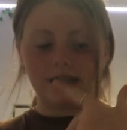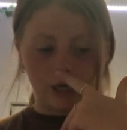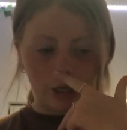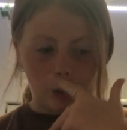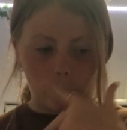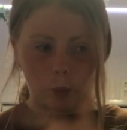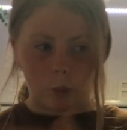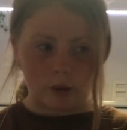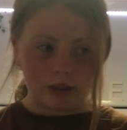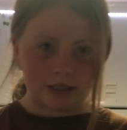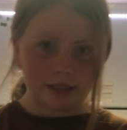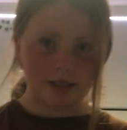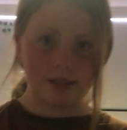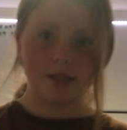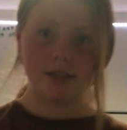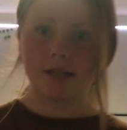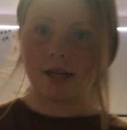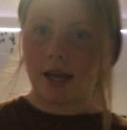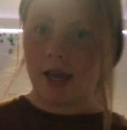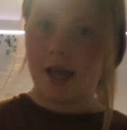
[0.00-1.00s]
oh,
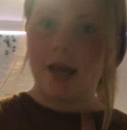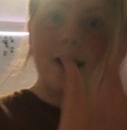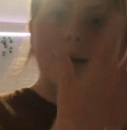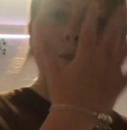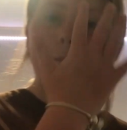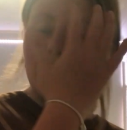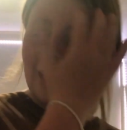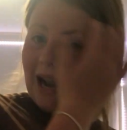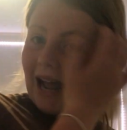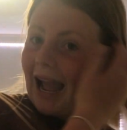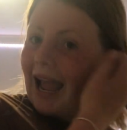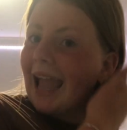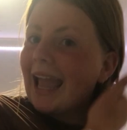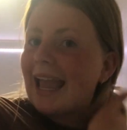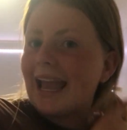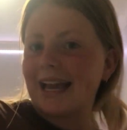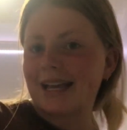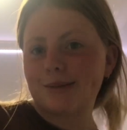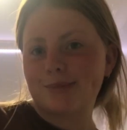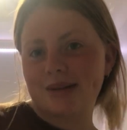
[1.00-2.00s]
a bit high
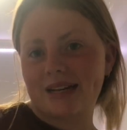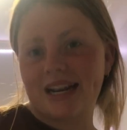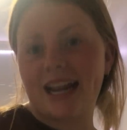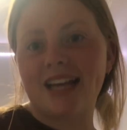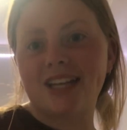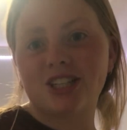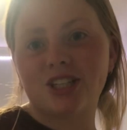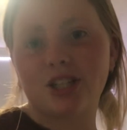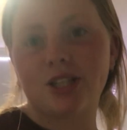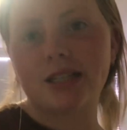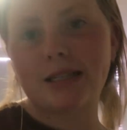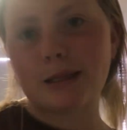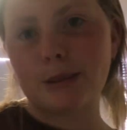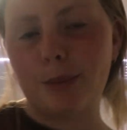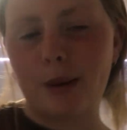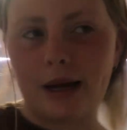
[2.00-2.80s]
expectations.